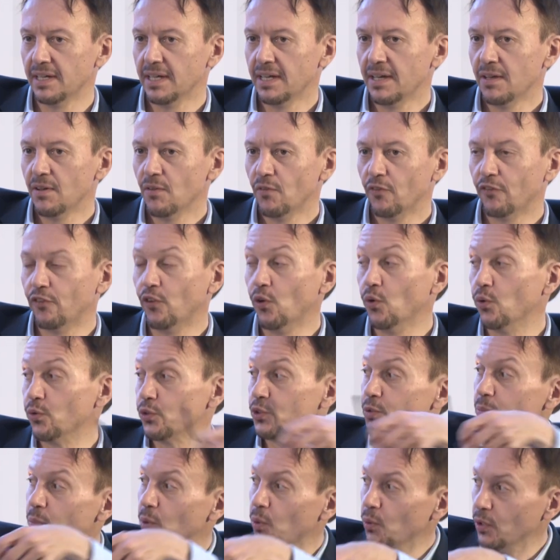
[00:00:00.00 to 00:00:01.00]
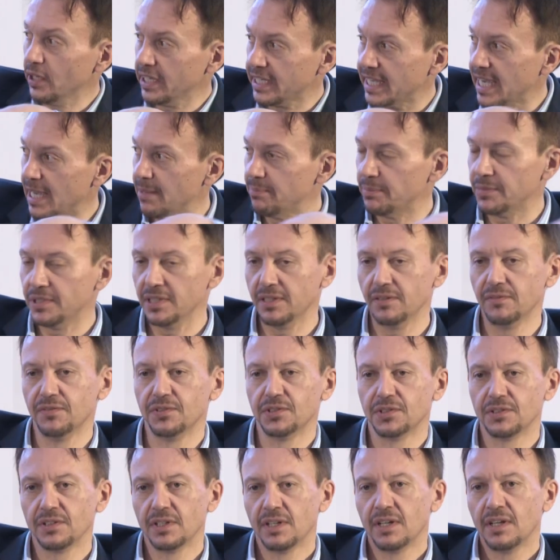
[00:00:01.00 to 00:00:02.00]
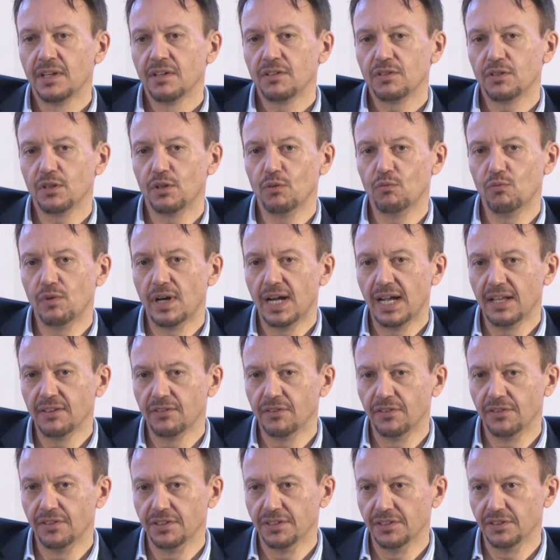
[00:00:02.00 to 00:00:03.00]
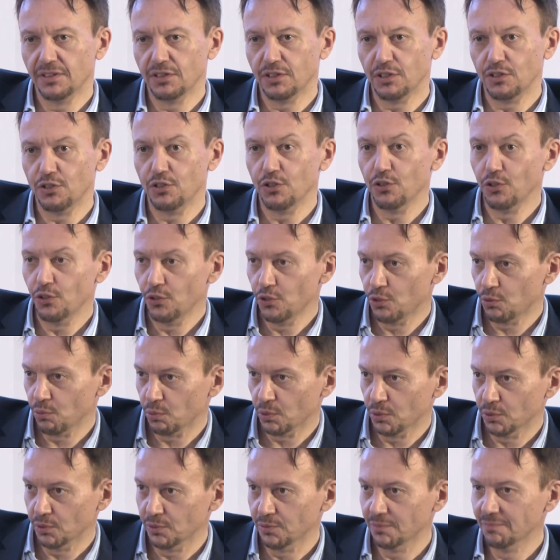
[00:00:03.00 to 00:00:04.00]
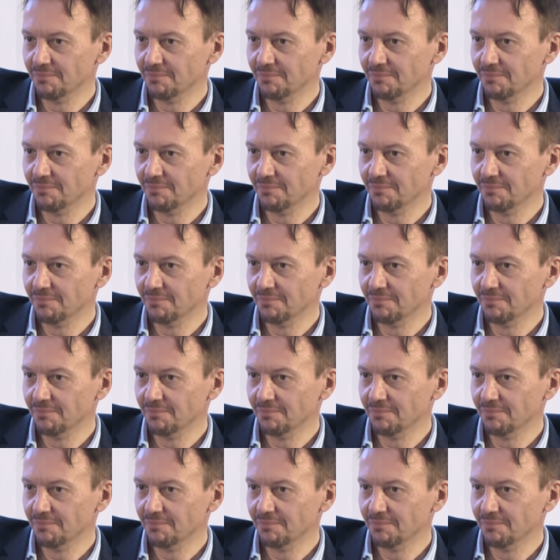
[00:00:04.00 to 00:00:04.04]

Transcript: for smaller captives, rather than the usual,